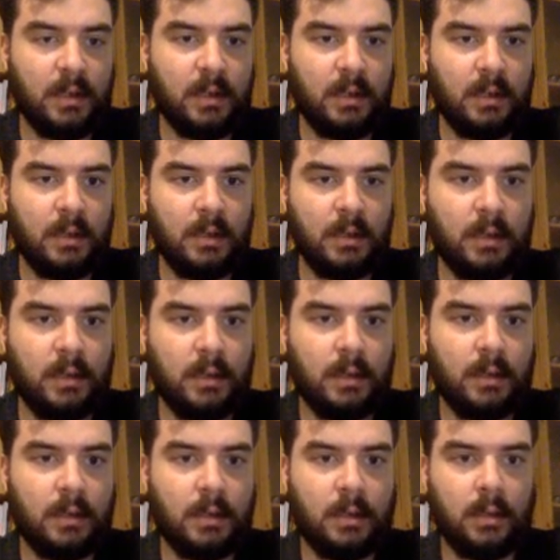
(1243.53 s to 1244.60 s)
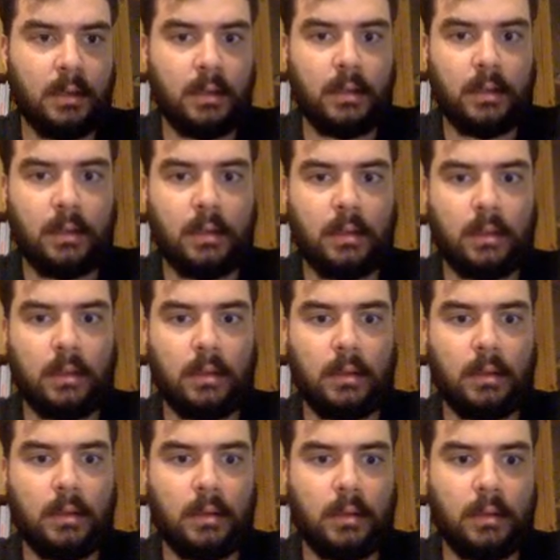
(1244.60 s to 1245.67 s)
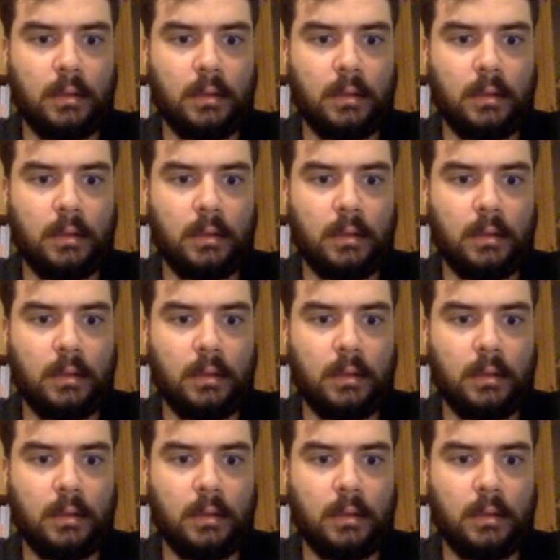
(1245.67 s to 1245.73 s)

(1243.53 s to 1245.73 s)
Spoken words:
Nobody speaks.